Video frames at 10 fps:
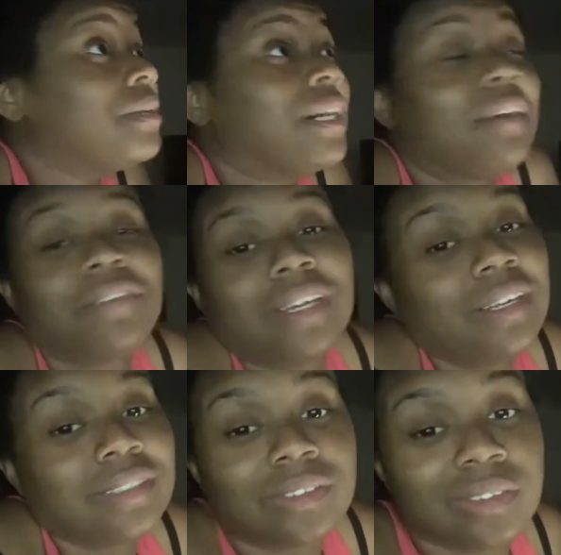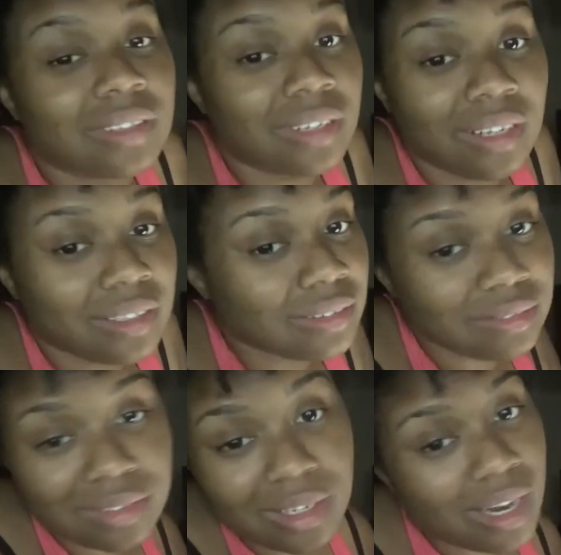But I feel like they're just going to look alike.
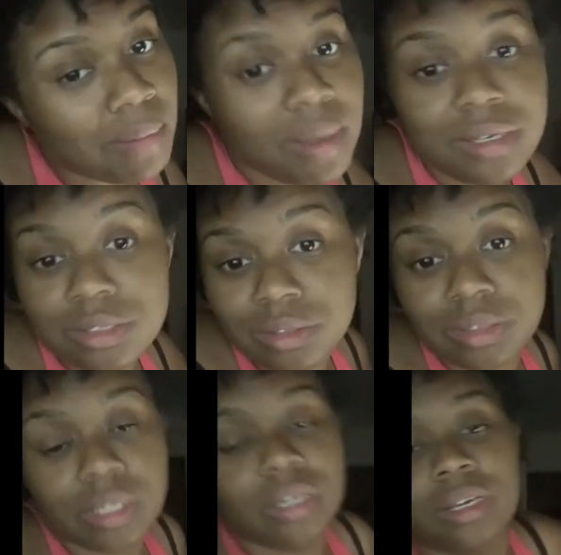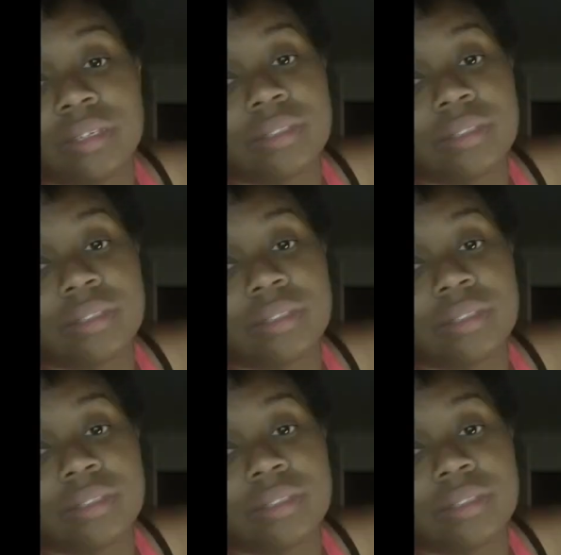Everybody just going to look alike,